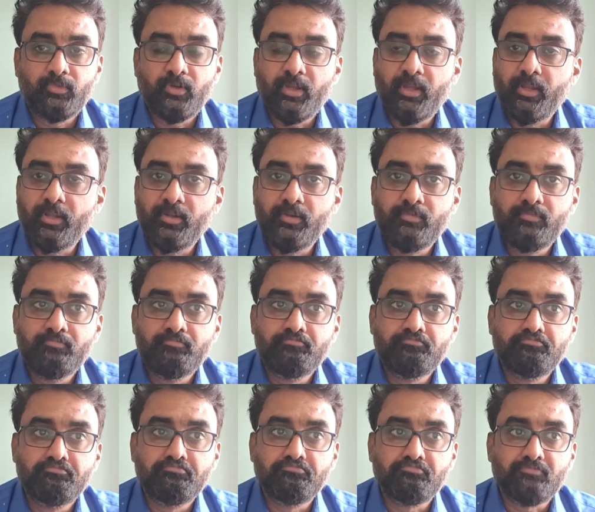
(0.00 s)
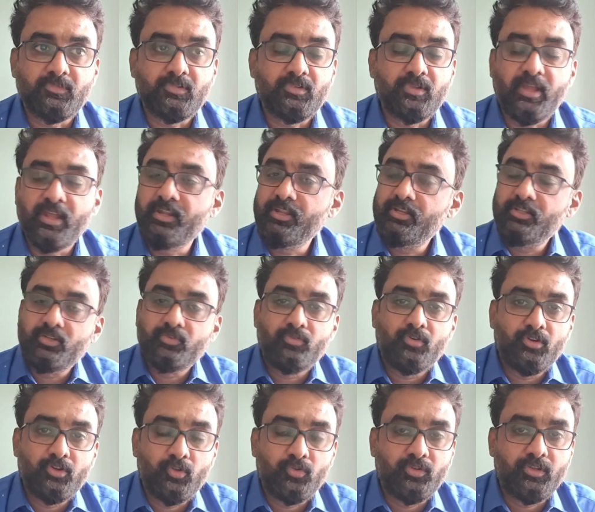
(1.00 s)
in any other
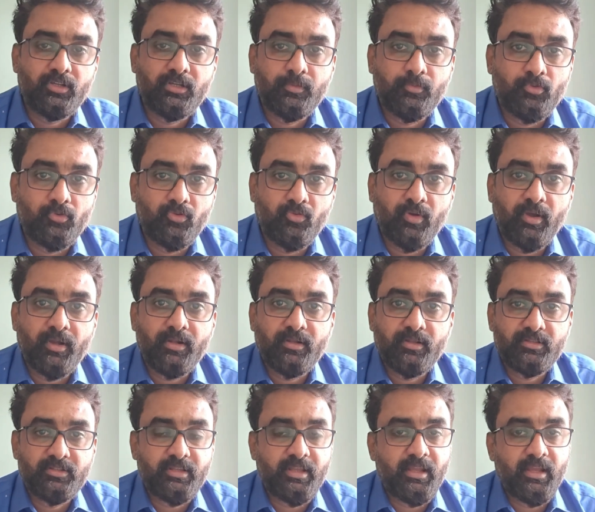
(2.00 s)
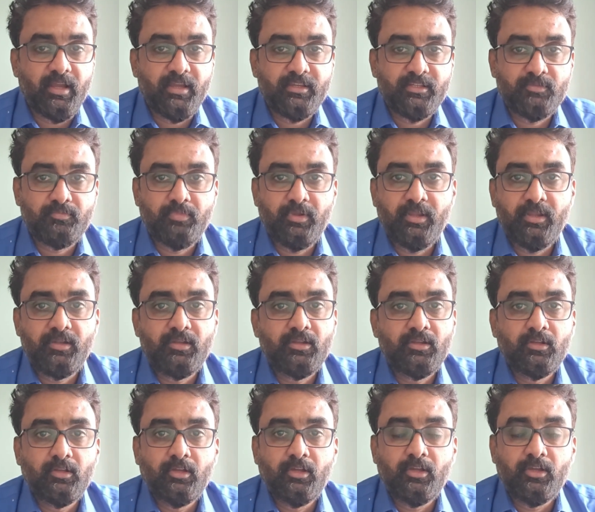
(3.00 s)
word you think about, right? This AI is being
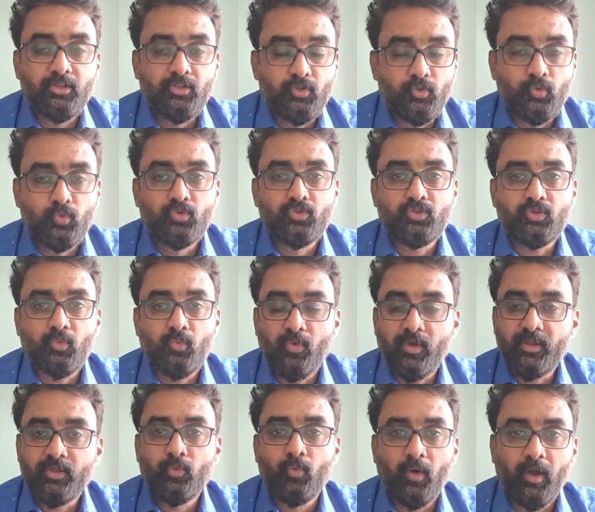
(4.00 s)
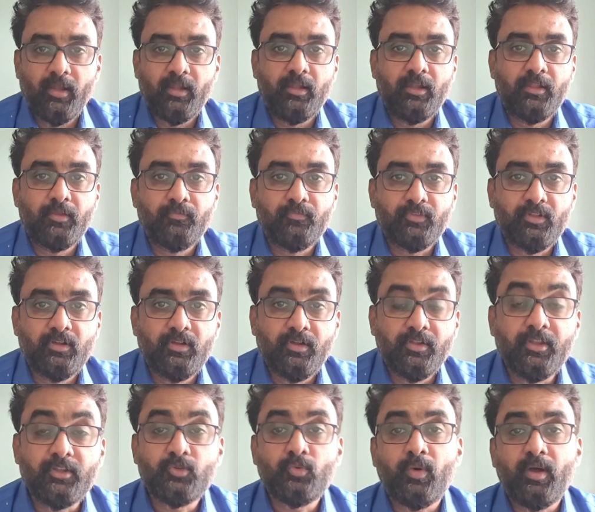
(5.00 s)
used very widely.
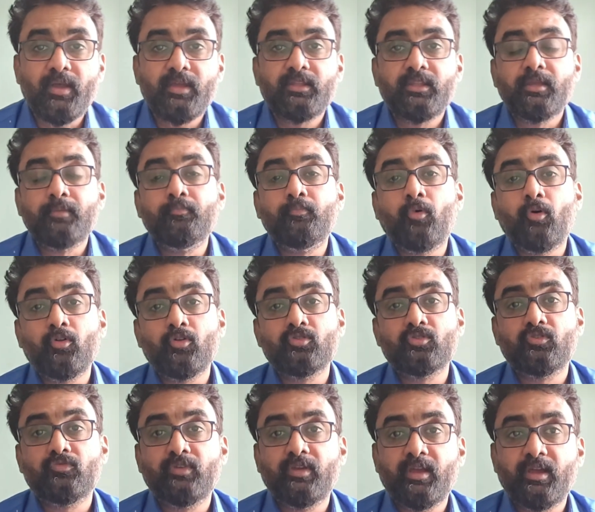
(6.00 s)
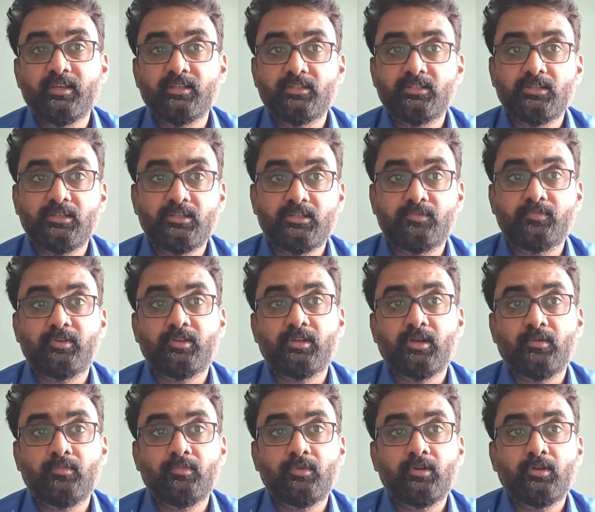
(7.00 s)
That's why the importance of AI is
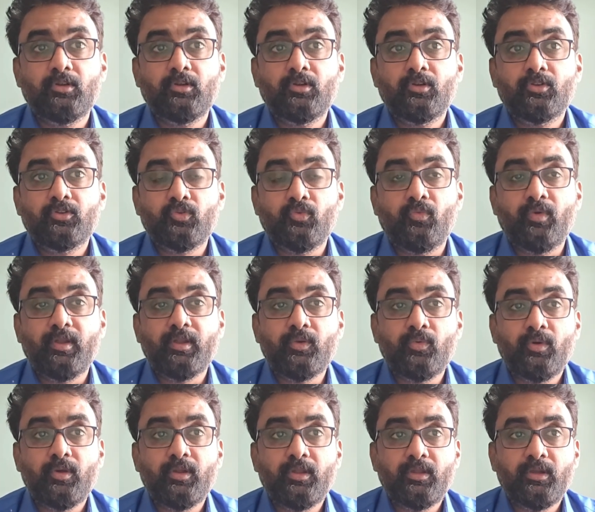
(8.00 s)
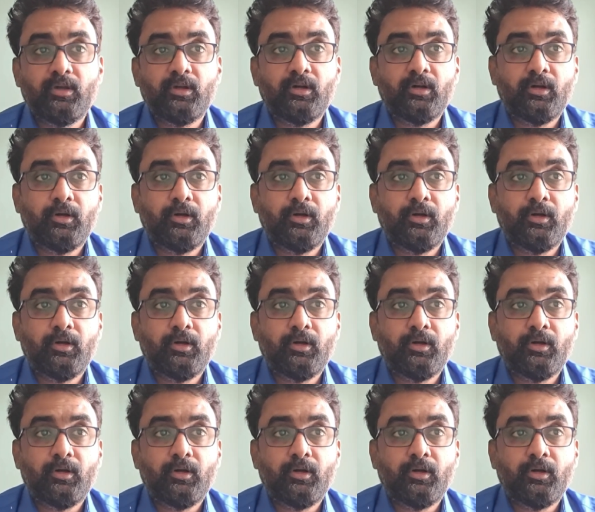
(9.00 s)
become so very, very